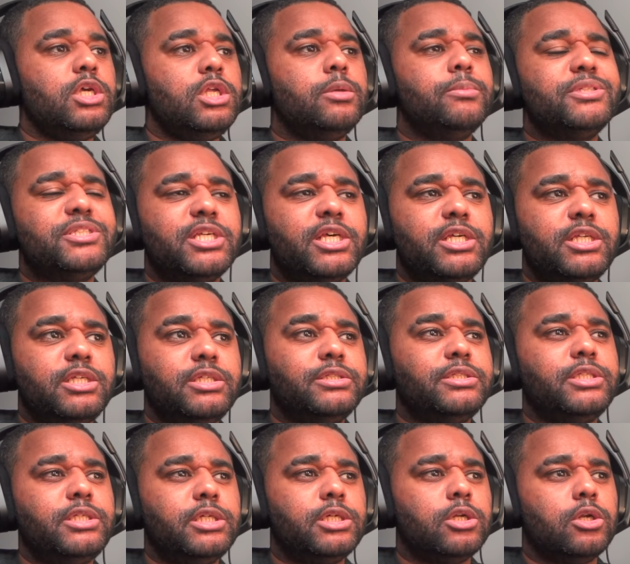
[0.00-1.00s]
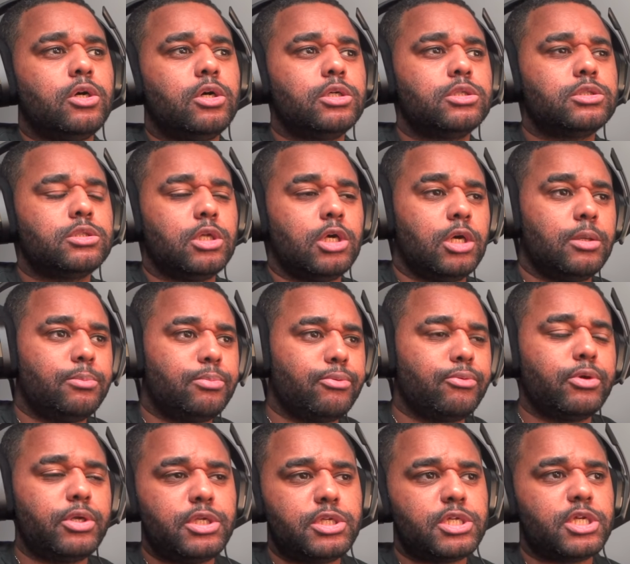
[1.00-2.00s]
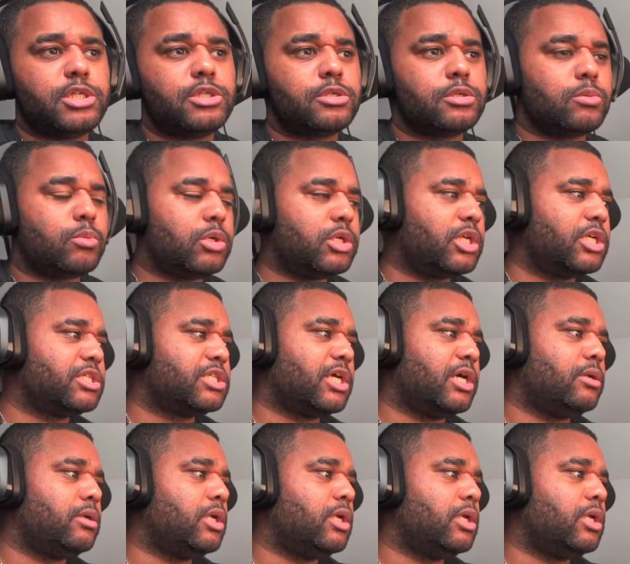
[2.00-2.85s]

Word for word: in a Mercedes C-Class, like pre-gen to the one that's out